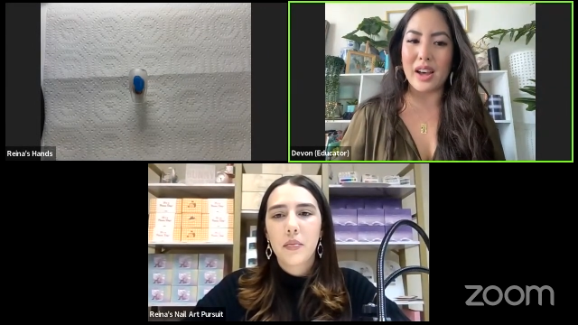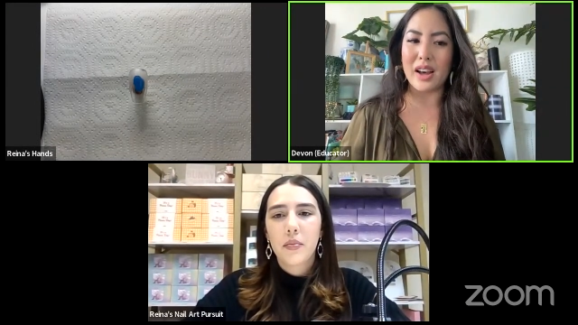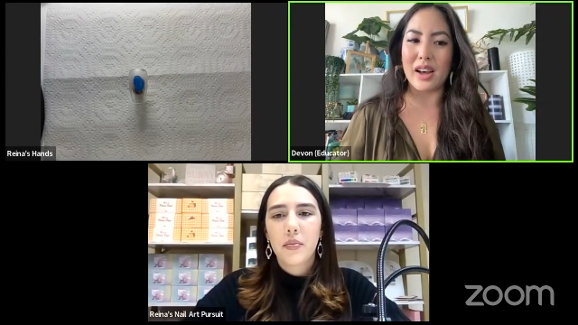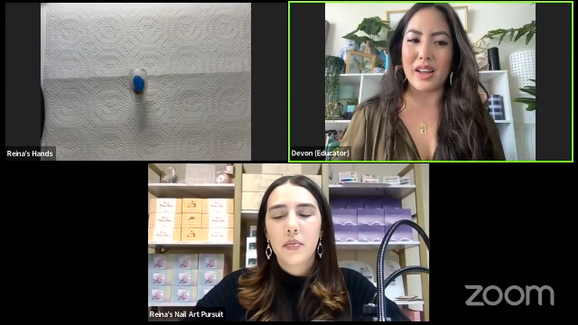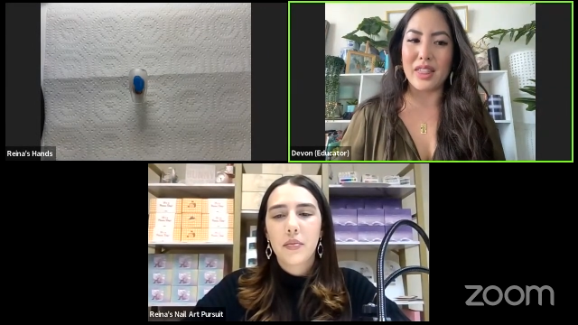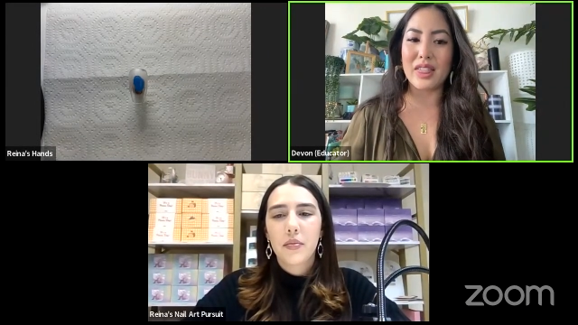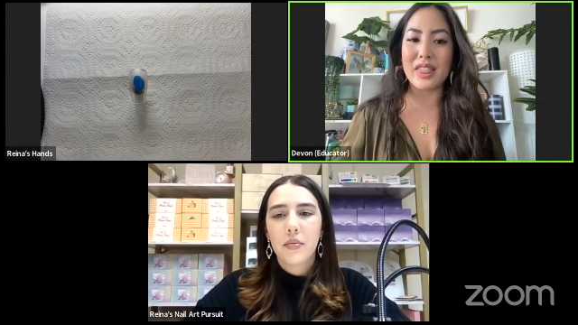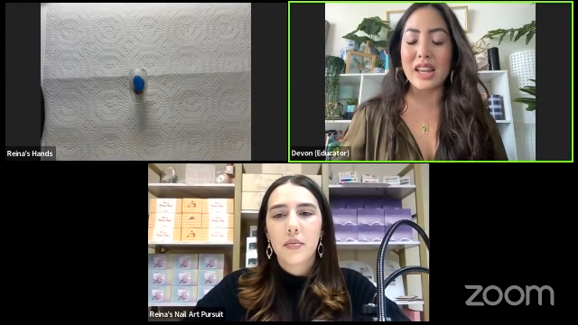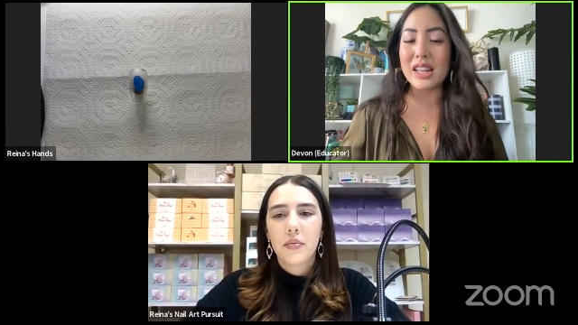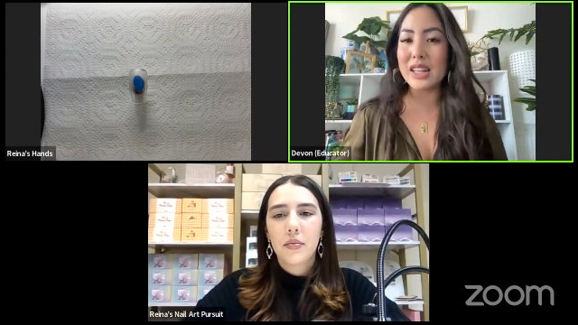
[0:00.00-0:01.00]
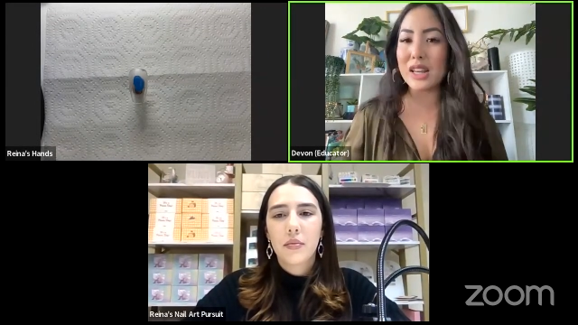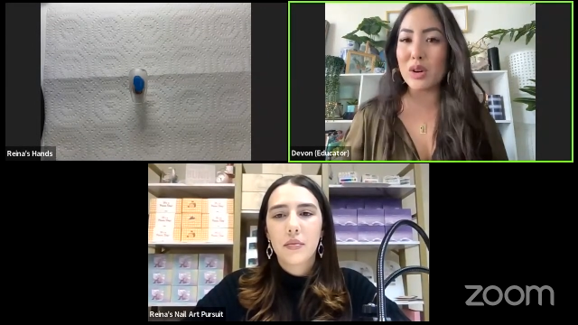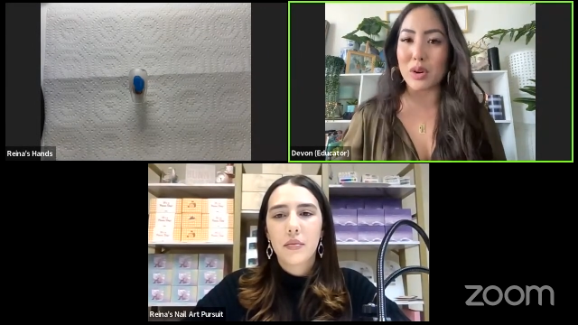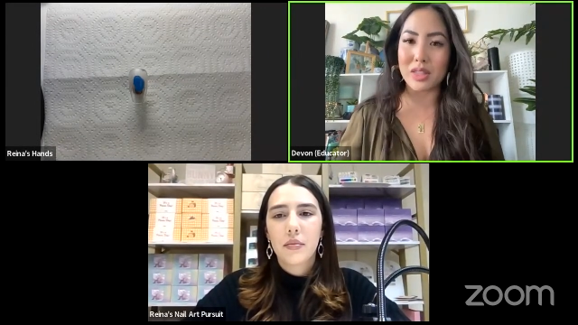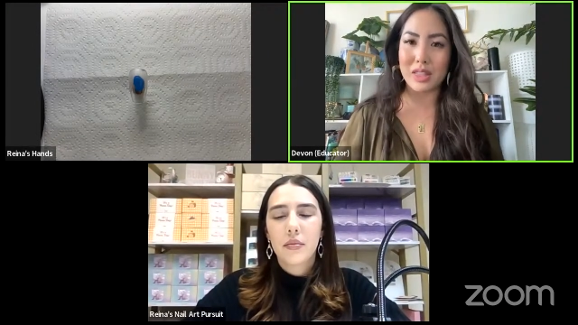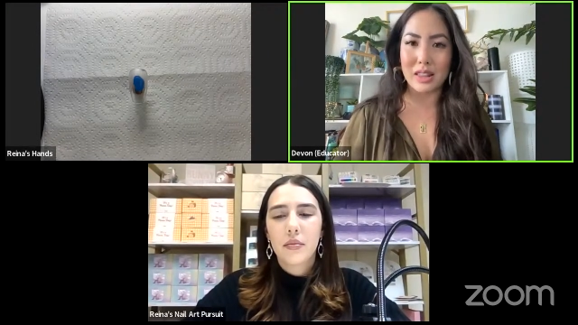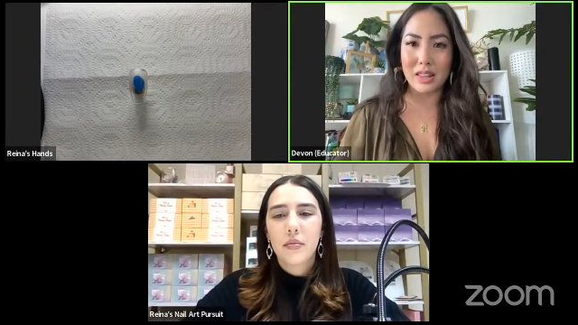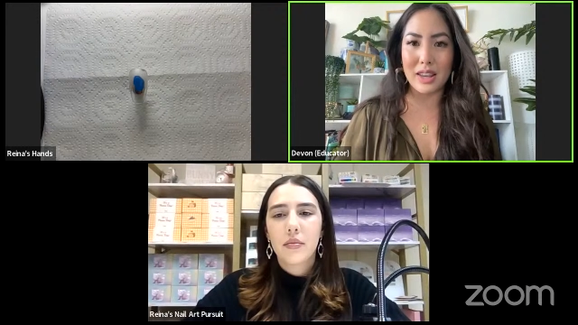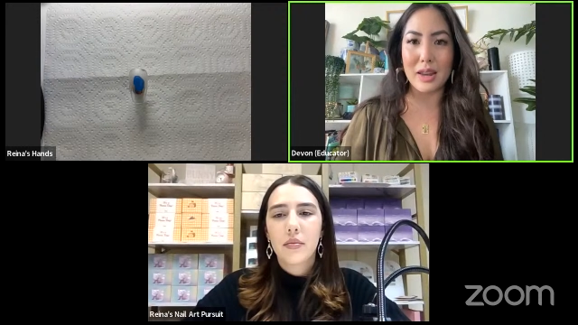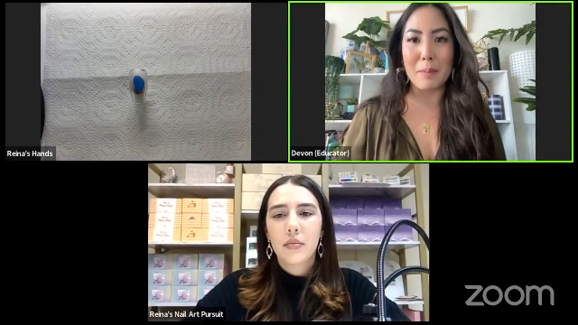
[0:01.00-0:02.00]
Speaker 1: uh, thickly or
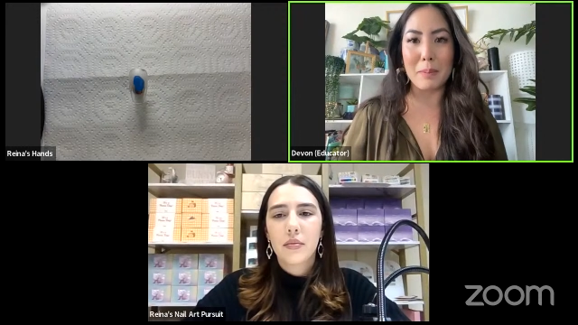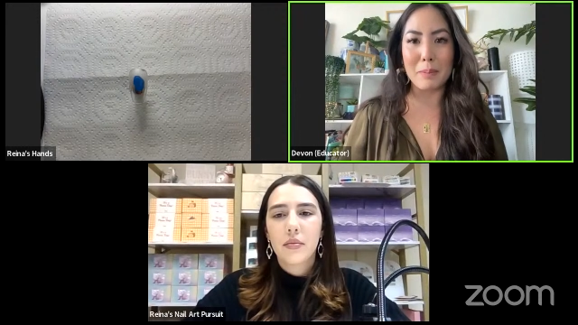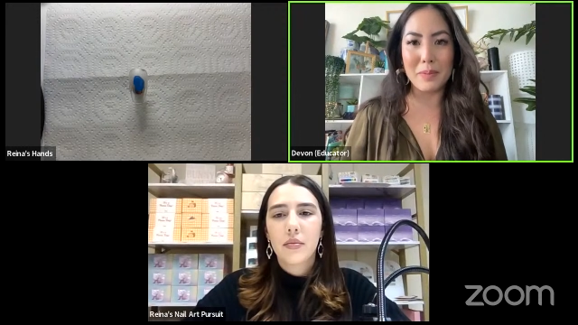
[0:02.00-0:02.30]
thinly it